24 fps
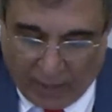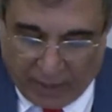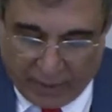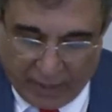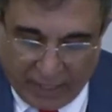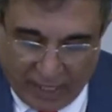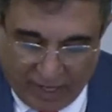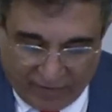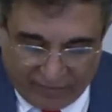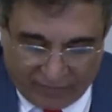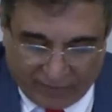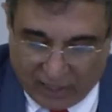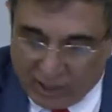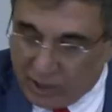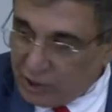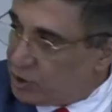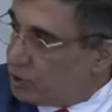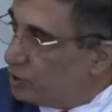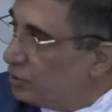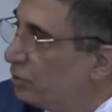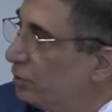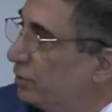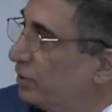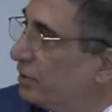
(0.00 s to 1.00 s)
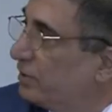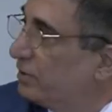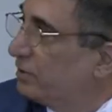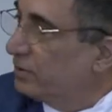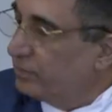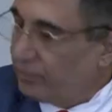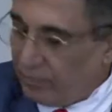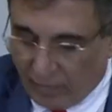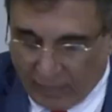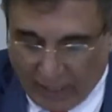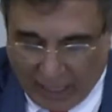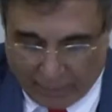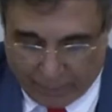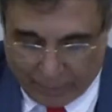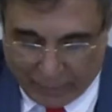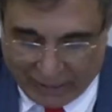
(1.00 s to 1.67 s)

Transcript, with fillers: Never should a